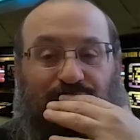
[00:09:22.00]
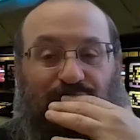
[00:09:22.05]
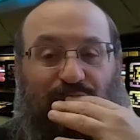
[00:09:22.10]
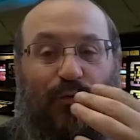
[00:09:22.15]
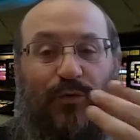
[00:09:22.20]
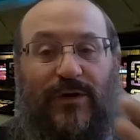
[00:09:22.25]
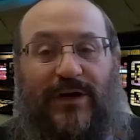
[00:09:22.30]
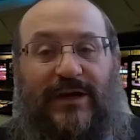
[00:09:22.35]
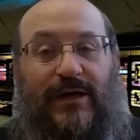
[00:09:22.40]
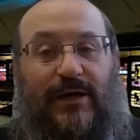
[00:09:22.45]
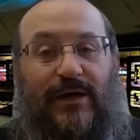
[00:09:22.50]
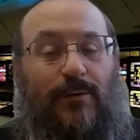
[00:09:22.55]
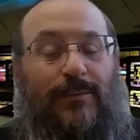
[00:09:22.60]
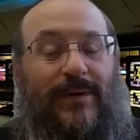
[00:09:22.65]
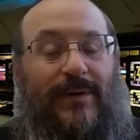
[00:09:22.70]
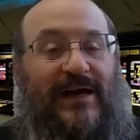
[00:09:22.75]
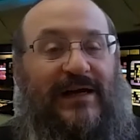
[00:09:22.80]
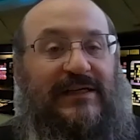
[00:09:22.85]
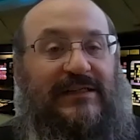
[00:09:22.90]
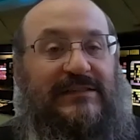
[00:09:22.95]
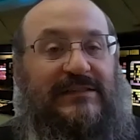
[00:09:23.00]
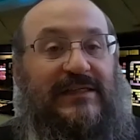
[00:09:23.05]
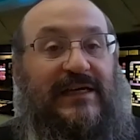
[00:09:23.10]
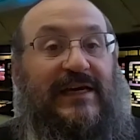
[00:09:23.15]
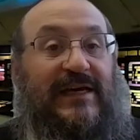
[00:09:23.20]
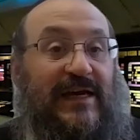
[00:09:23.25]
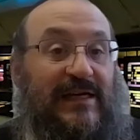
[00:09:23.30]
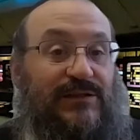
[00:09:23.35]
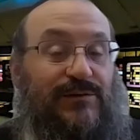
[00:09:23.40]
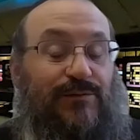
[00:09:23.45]
we can go back and say,
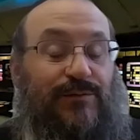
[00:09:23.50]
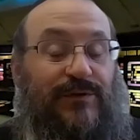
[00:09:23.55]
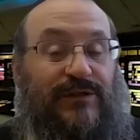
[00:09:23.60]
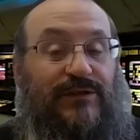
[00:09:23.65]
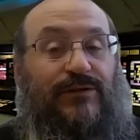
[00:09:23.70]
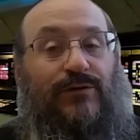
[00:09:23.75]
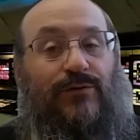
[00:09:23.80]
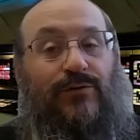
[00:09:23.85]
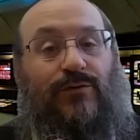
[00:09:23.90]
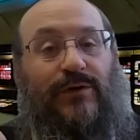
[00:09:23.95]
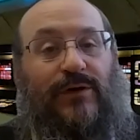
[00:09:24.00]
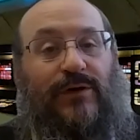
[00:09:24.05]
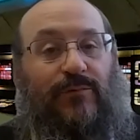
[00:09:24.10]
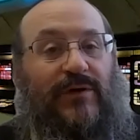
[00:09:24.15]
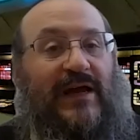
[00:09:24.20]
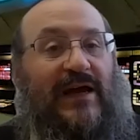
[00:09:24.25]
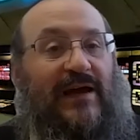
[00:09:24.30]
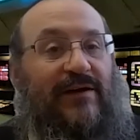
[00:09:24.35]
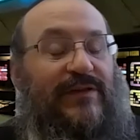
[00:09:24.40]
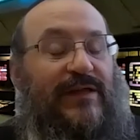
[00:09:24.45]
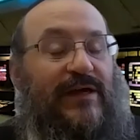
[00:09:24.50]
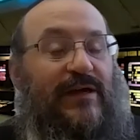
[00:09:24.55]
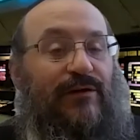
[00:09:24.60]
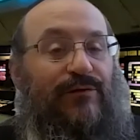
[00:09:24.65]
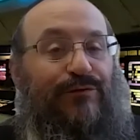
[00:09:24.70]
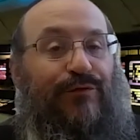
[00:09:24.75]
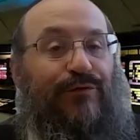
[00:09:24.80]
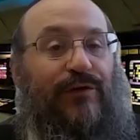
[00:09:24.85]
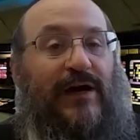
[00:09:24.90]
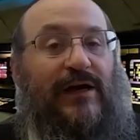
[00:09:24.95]
yes, we do. And we have that
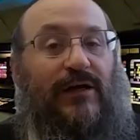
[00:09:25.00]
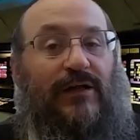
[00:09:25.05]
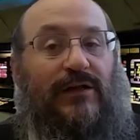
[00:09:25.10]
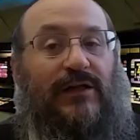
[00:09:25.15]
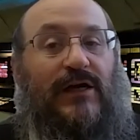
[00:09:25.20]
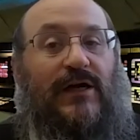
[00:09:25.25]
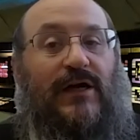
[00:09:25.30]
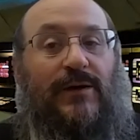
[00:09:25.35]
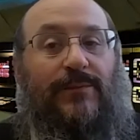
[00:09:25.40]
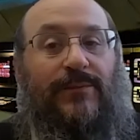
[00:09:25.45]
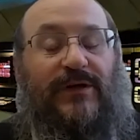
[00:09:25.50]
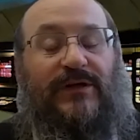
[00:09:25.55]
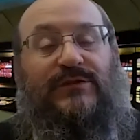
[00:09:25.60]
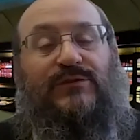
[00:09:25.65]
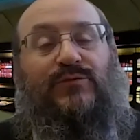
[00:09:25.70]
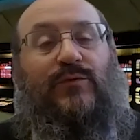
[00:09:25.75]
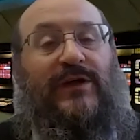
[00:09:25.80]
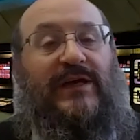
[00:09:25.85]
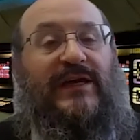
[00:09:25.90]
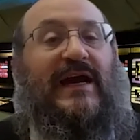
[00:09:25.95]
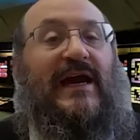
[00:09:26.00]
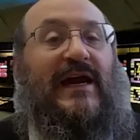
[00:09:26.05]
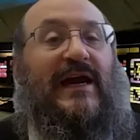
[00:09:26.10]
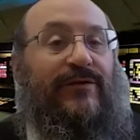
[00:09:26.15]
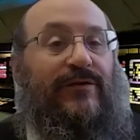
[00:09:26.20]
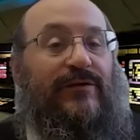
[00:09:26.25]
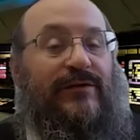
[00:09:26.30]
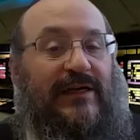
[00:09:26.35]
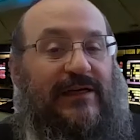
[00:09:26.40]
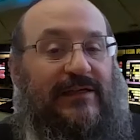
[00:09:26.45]
on file because we
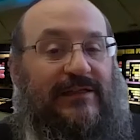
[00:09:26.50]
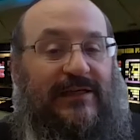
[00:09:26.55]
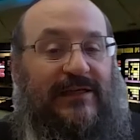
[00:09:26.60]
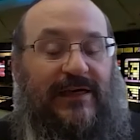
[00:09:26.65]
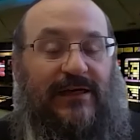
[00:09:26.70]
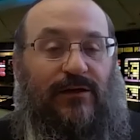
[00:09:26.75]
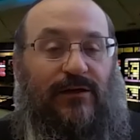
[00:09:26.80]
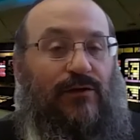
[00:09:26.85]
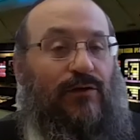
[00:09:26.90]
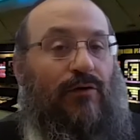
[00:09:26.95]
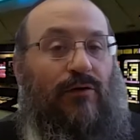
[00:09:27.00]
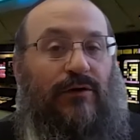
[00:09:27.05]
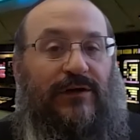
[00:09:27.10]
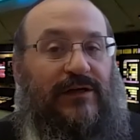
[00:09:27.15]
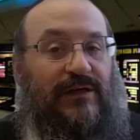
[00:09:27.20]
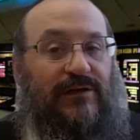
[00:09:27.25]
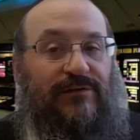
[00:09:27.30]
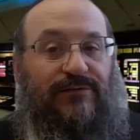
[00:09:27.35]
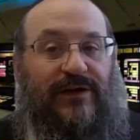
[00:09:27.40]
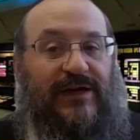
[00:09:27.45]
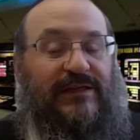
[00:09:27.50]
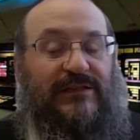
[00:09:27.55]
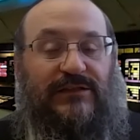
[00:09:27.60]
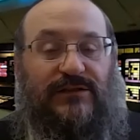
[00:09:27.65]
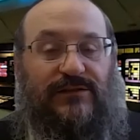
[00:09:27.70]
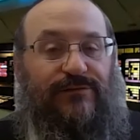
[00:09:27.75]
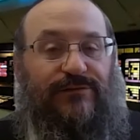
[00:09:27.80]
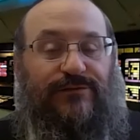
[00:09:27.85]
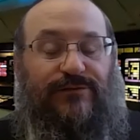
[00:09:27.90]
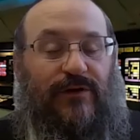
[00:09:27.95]
gathered that data long in advance
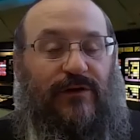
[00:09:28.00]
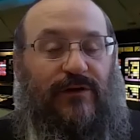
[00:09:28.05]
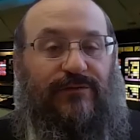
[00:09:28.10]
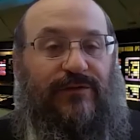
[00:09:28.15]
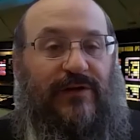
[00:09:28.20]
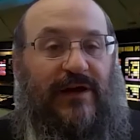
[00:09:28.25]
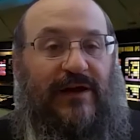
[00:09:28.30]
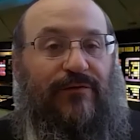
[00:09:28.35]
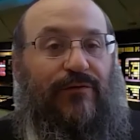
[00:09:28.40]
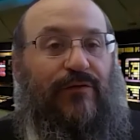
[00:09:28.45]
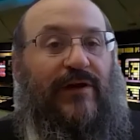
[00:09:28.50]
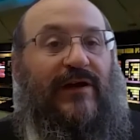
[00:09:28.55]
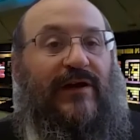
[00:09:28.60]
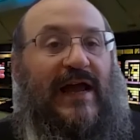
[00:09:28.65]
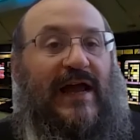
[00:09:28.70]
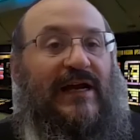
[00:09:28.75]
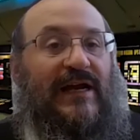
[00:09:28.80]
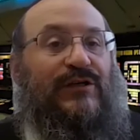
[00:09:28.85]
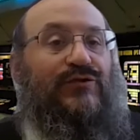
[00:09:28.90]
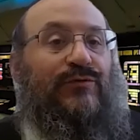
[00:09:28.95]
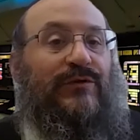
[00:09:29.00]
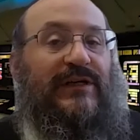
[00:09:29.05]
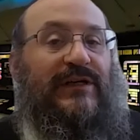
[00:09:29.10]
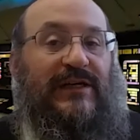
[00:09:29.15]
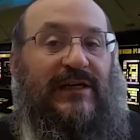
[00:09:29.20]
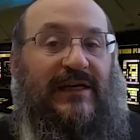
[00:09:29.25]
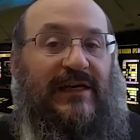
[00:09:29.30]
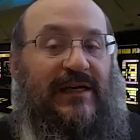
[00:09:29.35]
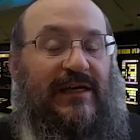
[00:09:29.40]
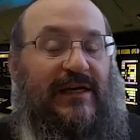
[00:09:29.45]
of ever actually
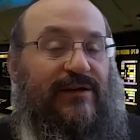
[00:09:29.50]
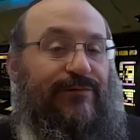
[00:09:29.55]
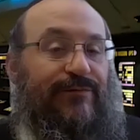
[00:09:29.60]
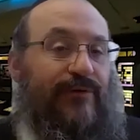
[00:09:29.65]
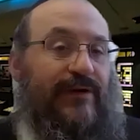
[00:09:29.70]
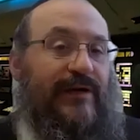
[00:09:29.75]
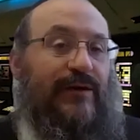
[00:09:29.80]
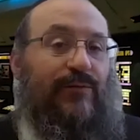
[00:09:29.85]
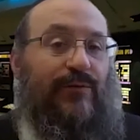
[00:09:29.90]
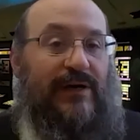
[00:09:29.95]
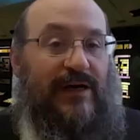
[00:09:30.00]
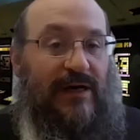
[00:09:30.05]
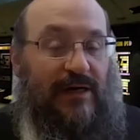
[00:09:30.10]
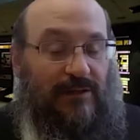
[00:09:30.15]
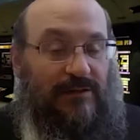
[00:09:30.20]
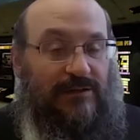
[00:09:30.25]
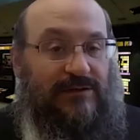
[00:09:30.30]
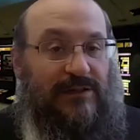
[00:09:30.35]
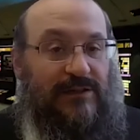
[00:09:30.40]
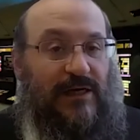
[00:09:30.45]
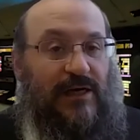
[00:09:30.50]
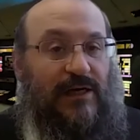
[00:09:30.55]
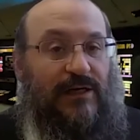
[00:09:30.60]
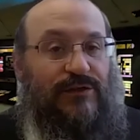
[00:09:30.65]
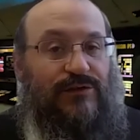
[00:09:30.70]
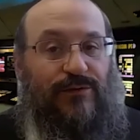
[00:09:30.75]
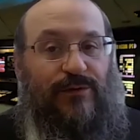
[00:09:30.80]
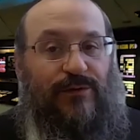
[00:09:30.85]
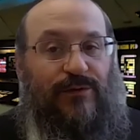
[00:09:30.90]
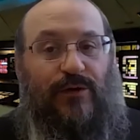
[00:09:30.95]
needing it for anyone else.
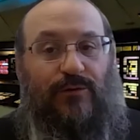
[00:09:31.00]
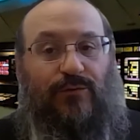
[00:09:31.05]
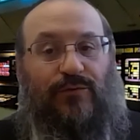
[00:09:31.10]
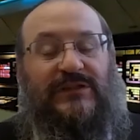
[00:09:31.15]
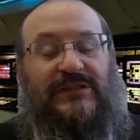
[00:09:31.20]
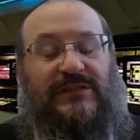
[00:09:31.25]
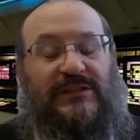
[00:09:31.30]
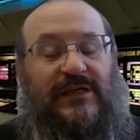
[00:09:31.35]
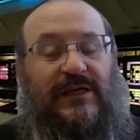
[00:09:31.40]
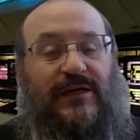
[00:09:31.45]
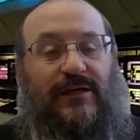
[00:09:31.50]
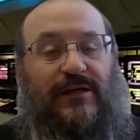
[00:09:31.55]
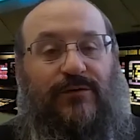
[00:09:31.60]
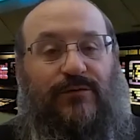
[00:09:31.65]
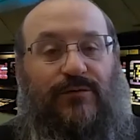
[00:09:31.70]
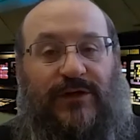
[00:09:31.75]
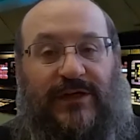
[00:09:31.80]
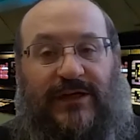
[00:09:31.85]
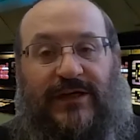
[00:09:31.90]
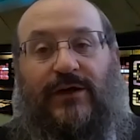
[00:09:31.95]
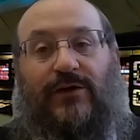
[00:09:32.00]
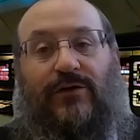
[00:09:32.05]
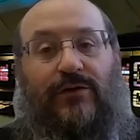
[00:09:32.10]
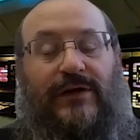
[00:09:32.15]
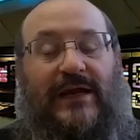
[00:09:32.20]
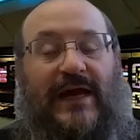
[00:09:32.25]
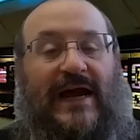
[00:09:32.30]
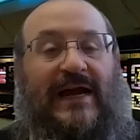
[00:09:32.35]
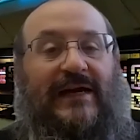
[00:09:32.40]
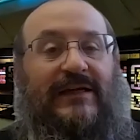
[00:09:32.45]
So it was
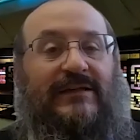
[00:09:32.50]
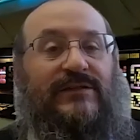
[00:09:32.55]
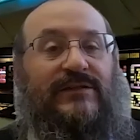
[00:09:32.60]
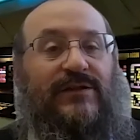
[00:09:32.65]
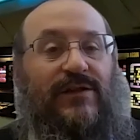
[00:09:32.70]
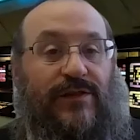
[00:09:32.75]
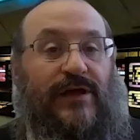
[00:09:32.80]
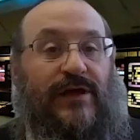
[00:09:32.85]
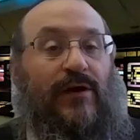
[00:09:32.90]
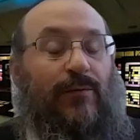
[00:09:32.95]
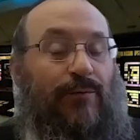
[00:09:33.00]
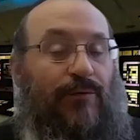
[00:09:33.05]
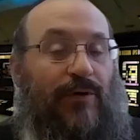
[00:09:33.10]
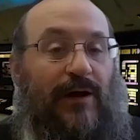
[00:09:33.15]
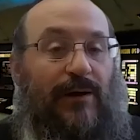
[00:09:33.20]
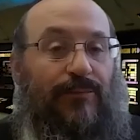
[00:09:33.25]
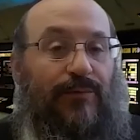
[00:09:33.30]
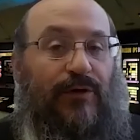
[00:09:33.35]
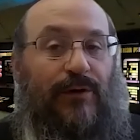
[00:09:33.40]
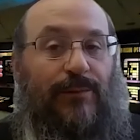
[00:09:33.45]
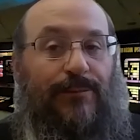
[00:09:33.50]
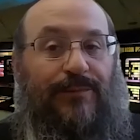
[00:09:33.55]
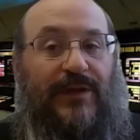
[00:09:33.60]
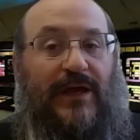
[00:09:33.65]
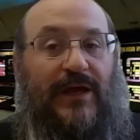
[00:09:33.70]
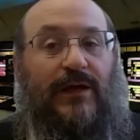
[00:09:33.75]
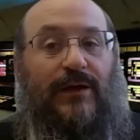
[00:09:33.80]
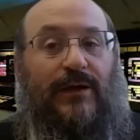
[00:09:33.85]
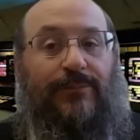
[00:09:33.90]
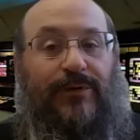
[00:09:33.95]
geared at their problem,
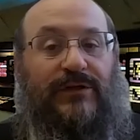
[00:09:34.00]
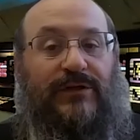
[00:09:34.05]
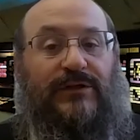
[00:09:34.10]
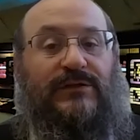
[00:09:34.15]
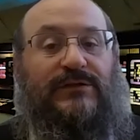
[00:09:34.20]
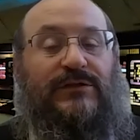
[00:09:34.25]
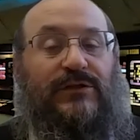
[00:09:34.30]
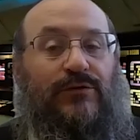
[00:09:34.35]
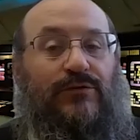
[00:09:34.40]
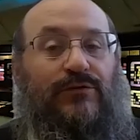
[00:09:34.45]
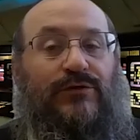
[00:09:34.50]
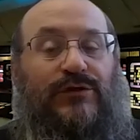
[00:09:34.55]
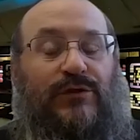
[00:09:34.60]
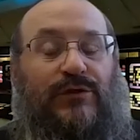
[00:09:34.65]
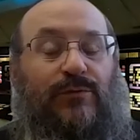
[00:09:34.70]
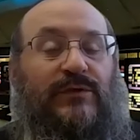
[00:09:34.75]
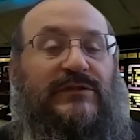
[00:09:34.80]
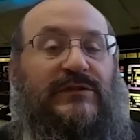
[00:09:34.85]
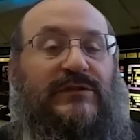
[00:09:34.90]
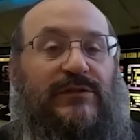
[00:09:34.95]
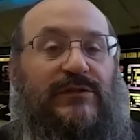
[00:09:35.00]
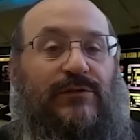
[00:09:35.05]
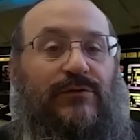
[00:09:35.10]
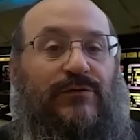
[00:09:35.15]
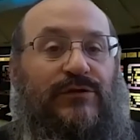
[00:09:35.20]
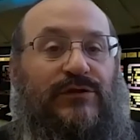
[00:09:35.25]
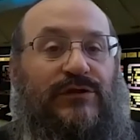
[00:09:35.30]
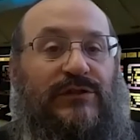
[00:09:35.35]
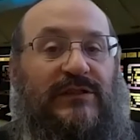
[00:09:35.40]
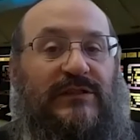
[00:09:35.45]
but the solution was a
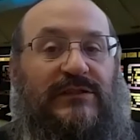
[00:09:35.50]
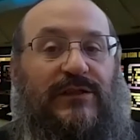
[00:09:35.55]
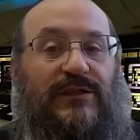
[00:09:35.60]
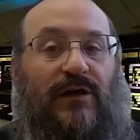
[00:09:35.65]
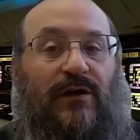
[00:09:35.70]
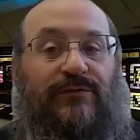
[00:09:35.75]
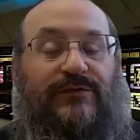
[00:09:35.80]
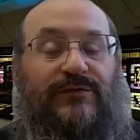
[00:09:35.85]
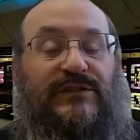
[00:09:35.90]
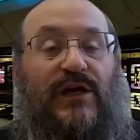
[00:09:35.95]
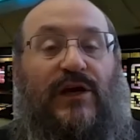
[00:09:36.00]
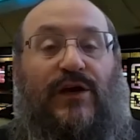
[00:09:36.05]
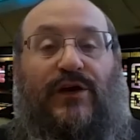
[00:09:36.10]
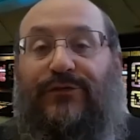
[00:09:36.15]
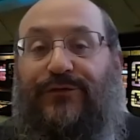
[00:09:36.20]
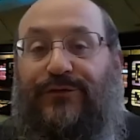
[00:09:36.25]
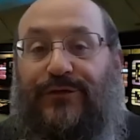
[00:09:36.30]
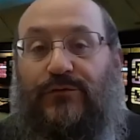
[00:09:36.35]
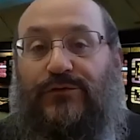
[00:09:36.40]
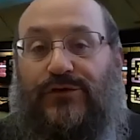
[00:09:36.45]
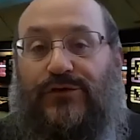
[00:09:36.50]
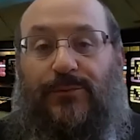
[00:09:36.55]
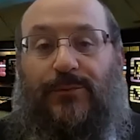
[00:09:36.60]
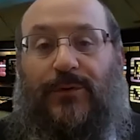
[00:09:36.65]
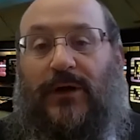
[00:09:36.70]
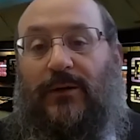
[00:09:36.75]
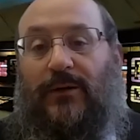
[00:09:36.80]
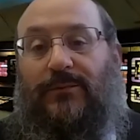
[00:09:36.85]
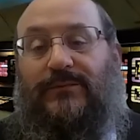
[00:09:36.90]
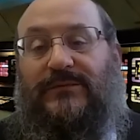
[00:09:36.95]
solution that solves future
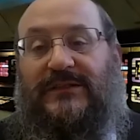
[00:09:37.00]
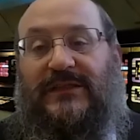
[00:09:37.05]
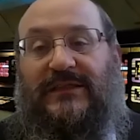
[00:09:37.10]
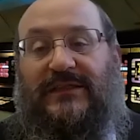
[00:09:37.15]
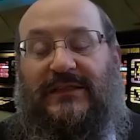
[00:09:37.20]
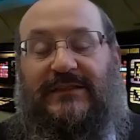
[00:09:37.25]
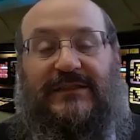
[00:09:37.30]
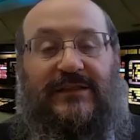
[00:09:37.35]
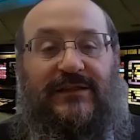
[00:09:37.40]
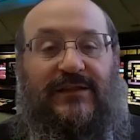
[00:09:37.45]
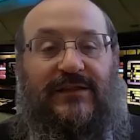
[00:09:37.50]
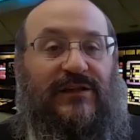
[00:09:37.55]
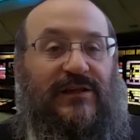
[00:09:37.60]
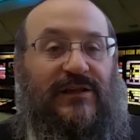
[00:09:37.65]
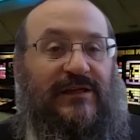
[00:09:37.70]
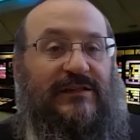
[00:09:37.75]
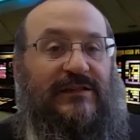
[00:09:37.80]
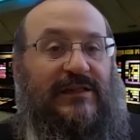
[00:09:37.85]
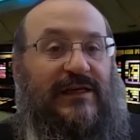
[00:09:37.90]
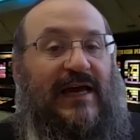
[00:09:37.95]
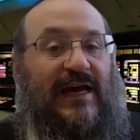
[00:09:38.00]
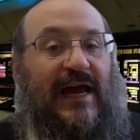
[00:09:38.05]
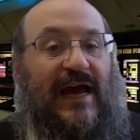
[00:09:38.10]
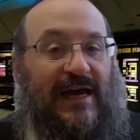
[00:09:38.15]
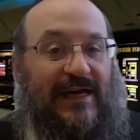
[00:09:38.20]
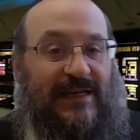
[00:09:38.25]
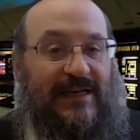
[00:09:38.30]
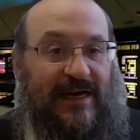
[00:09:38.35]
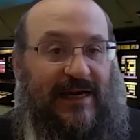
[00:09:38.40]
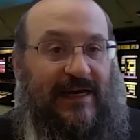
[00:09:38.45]
problems that they didn't think they
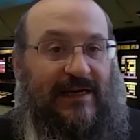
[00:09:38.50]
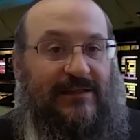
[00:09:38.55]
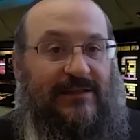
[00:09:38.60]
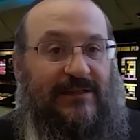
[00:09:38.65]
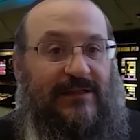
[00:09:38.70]
had yet.